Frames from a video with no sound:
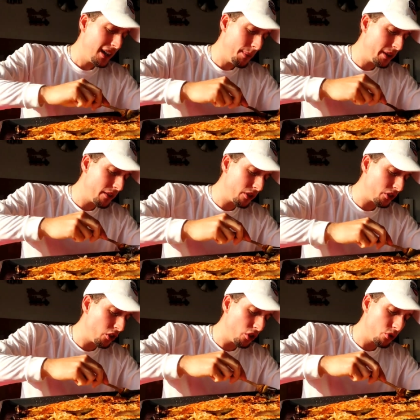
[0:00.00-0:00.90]
Let me give
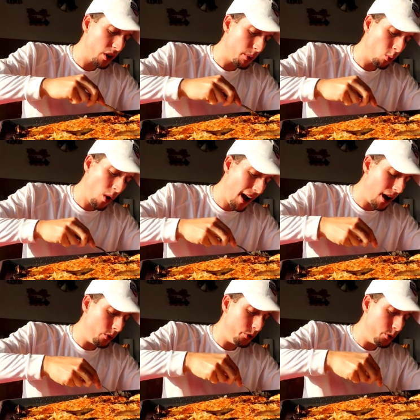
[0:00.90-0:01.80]
this another try.
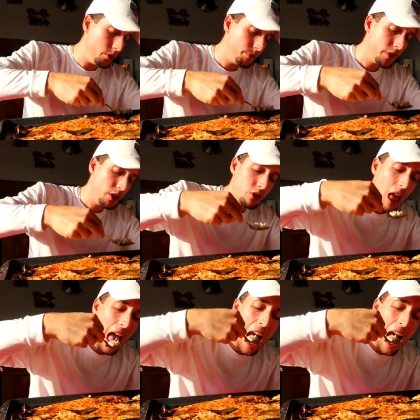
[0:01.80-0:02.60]
Wow, dude. This.